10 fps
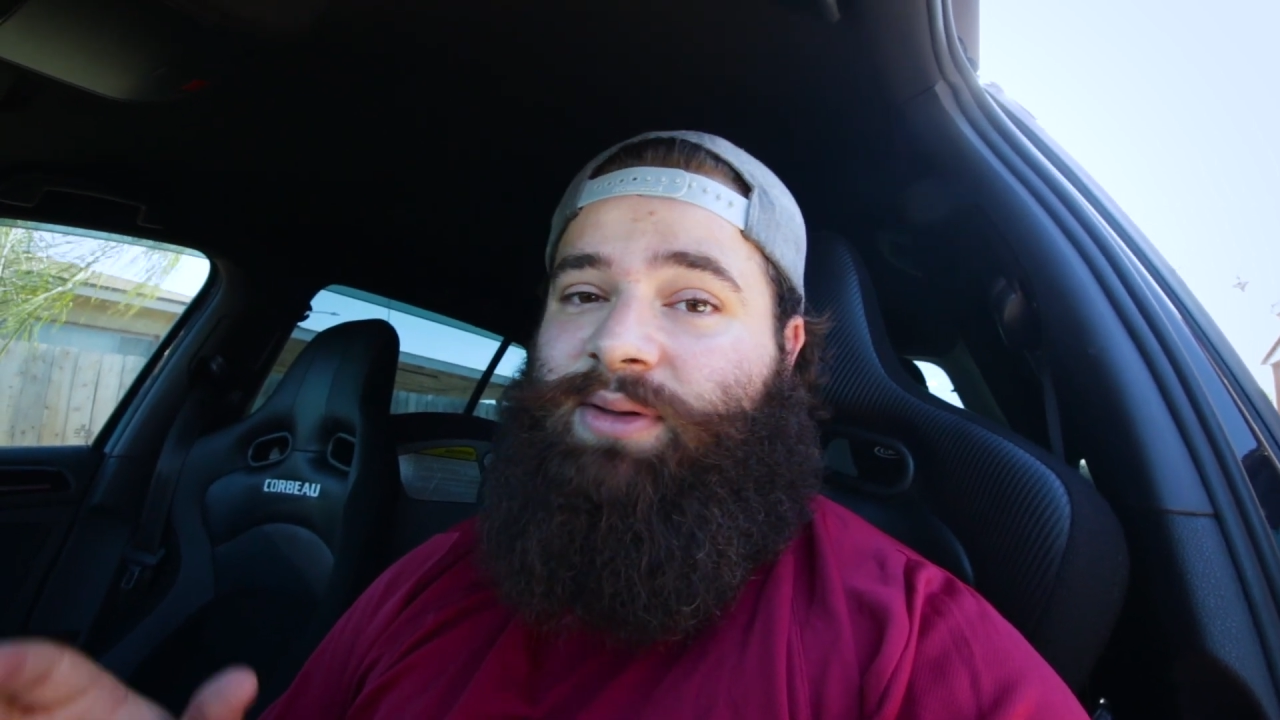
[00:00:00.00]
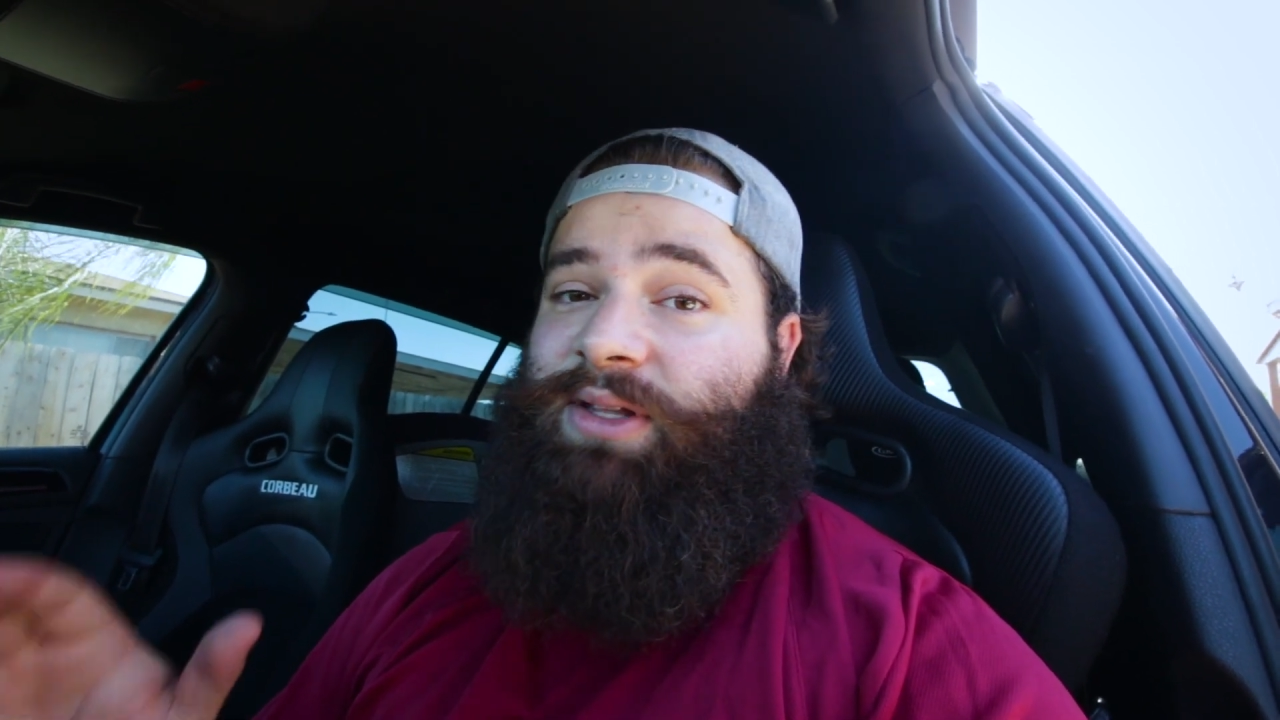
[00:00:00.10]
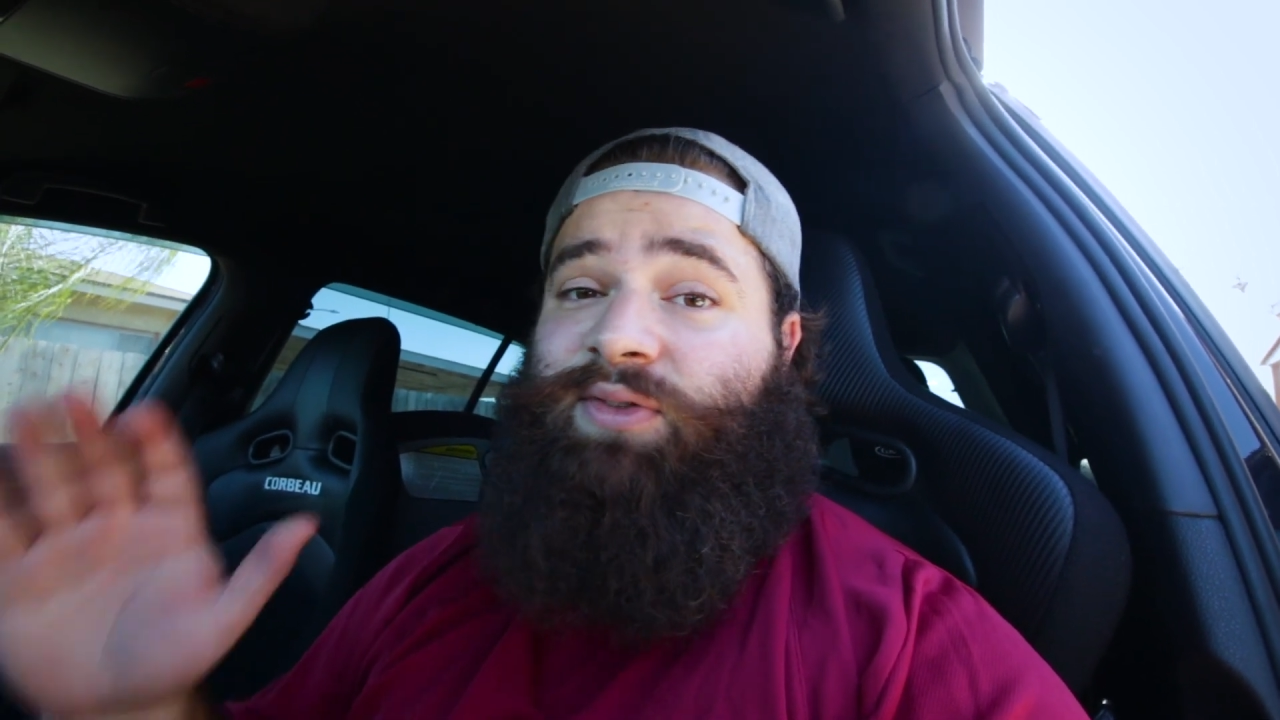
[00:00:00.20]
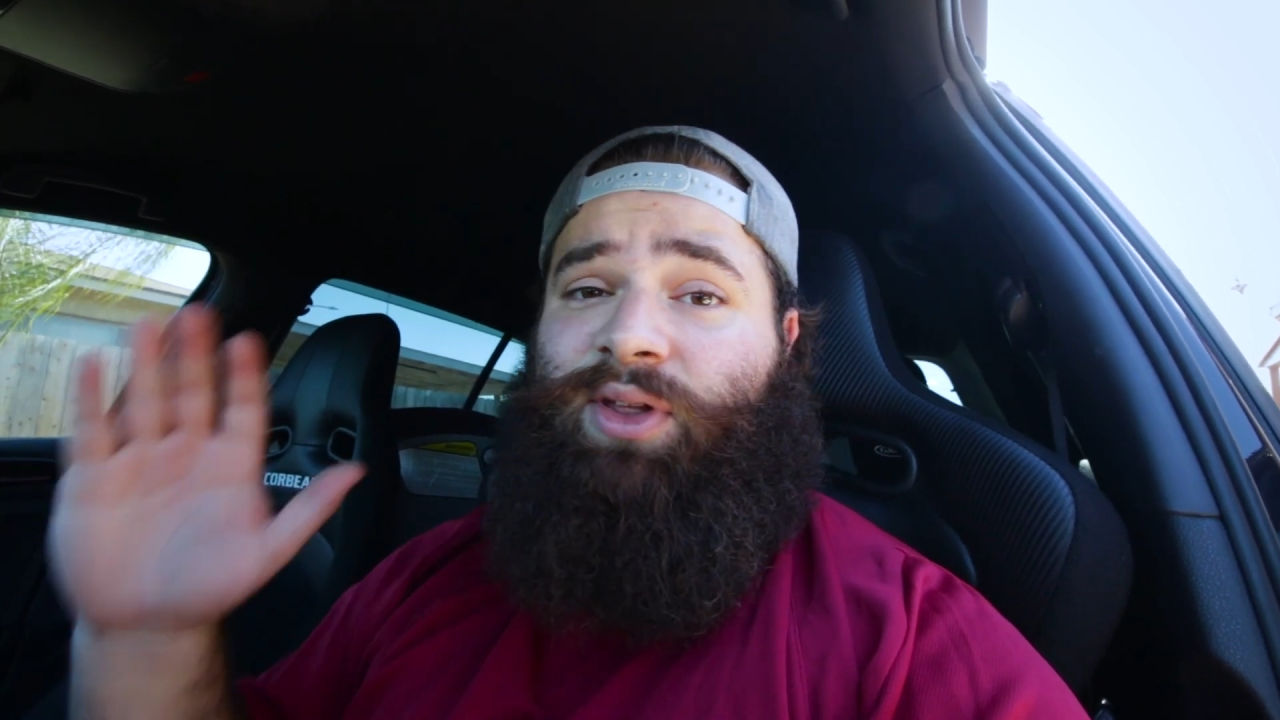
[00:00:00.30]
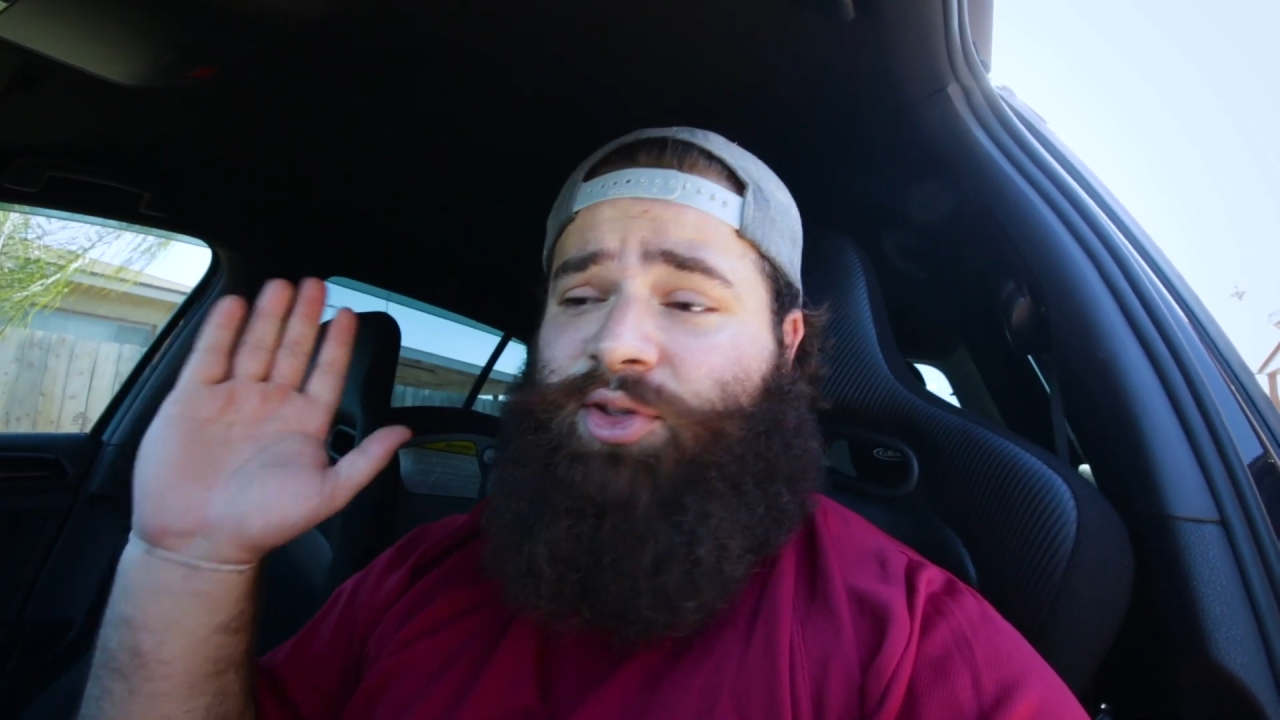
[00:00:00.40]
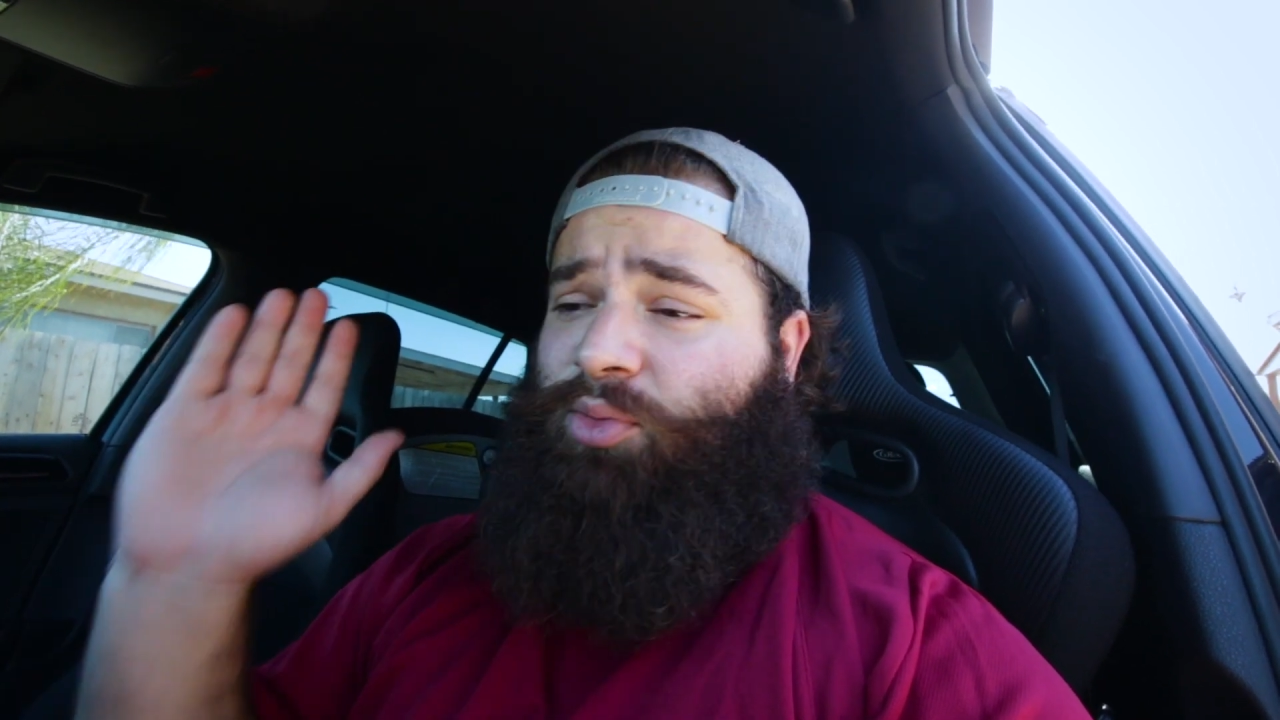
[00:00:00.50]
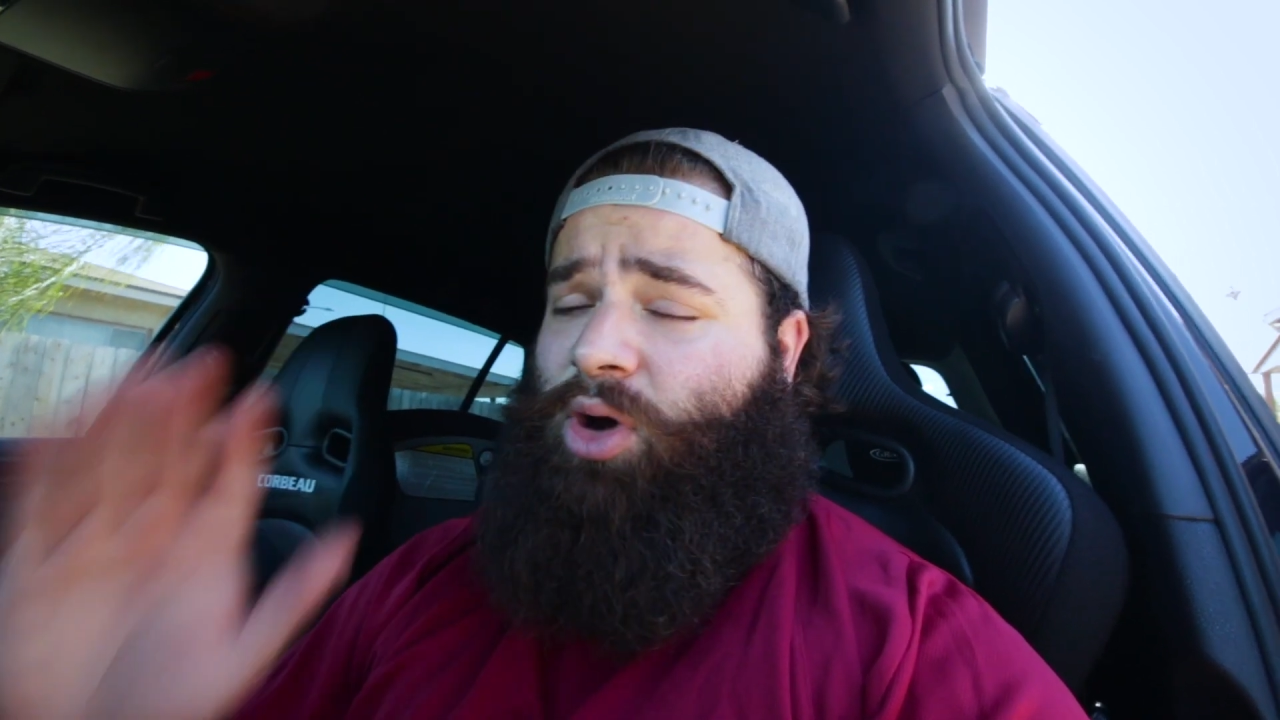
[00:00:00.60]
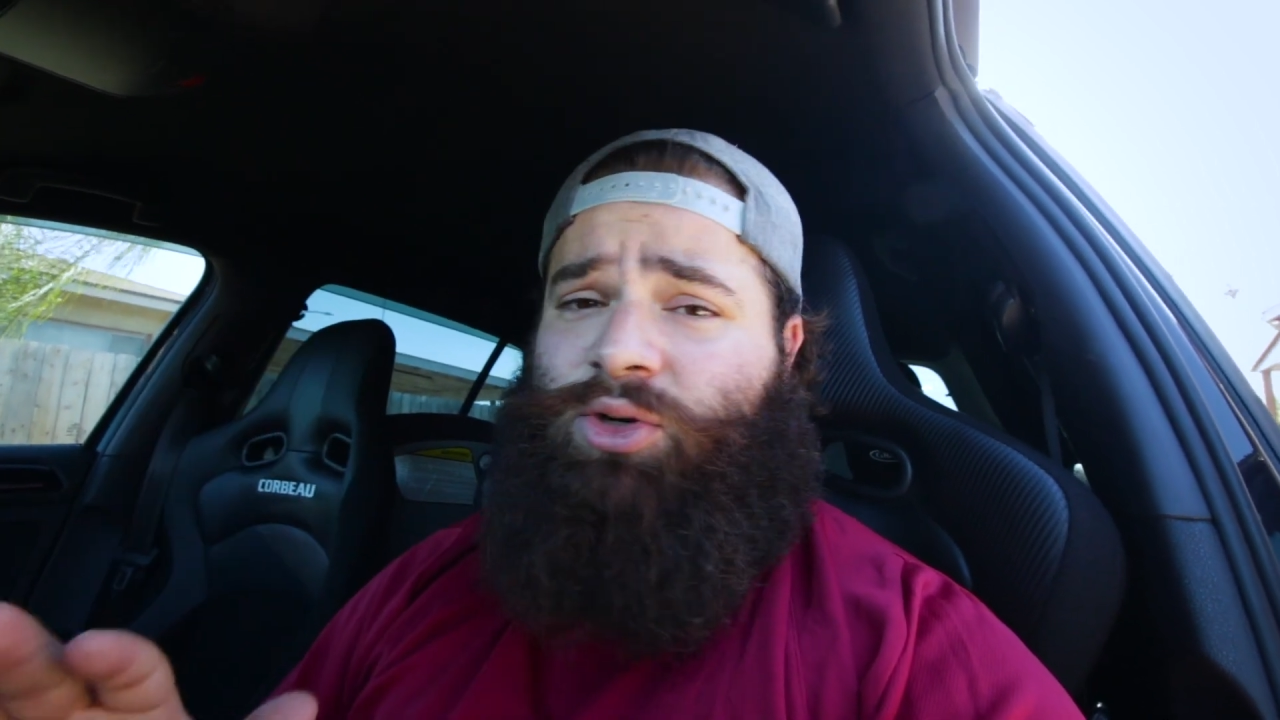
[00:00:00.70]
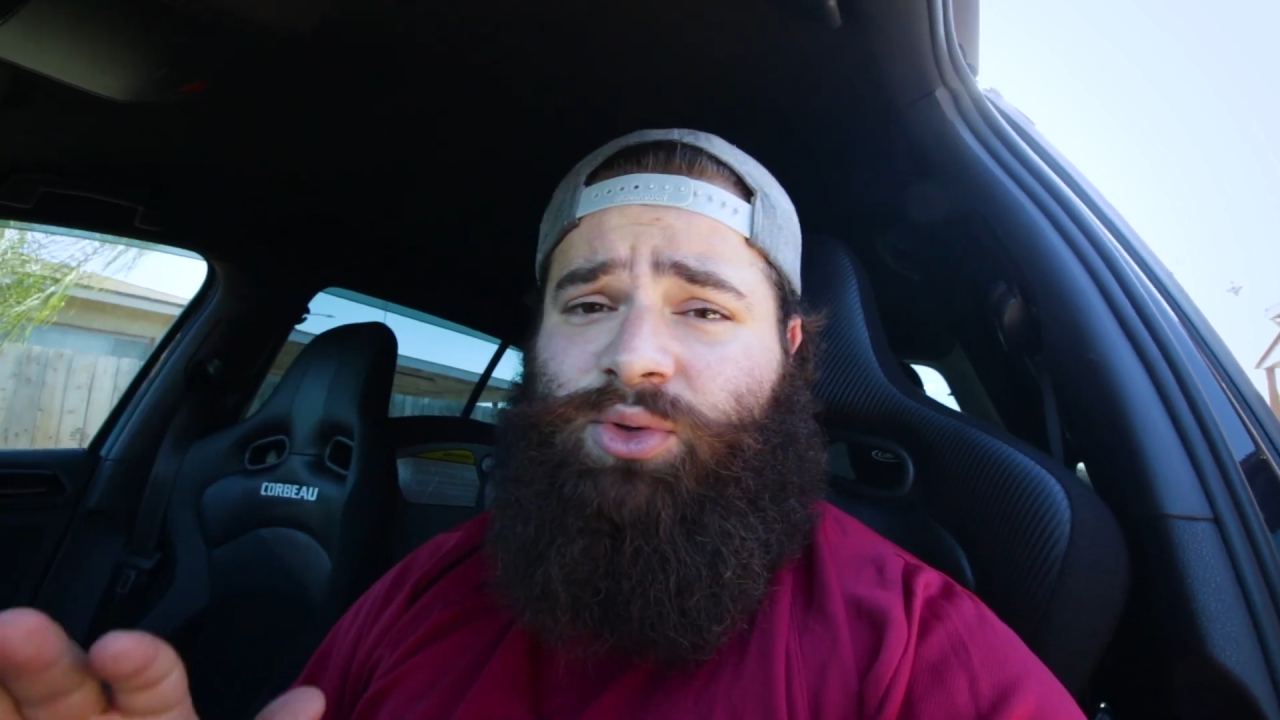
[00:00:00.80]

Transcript: Even the throttle